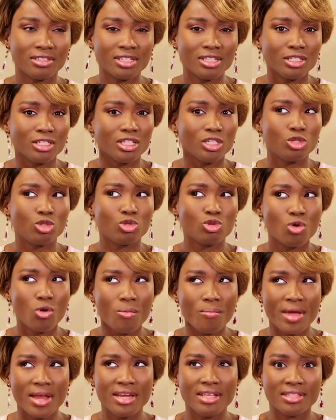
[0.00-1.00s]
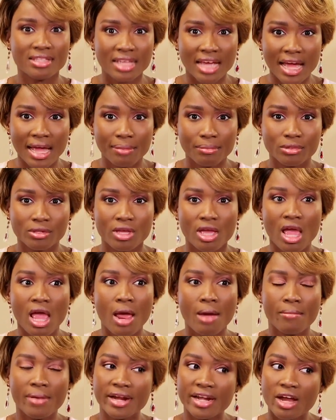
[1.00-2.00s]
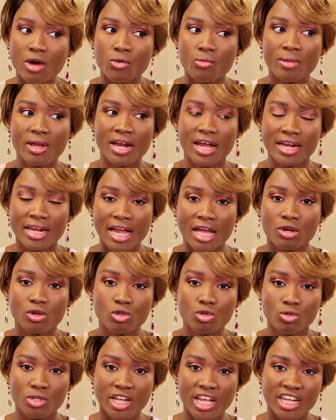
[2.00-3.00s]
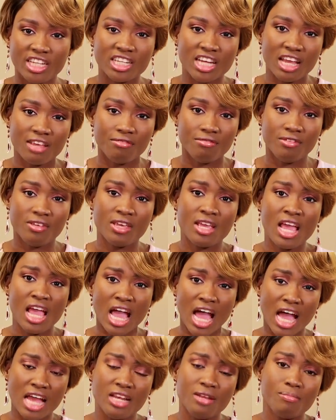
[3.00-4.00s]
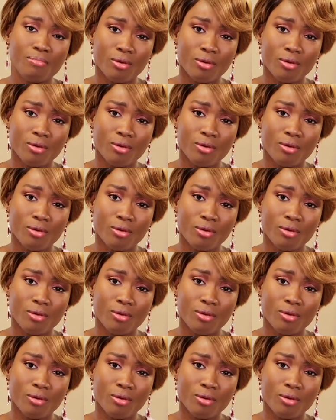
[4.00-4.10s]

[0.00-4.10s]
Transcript: seen this so many times. Pregnant women are diagnosed with HIV at the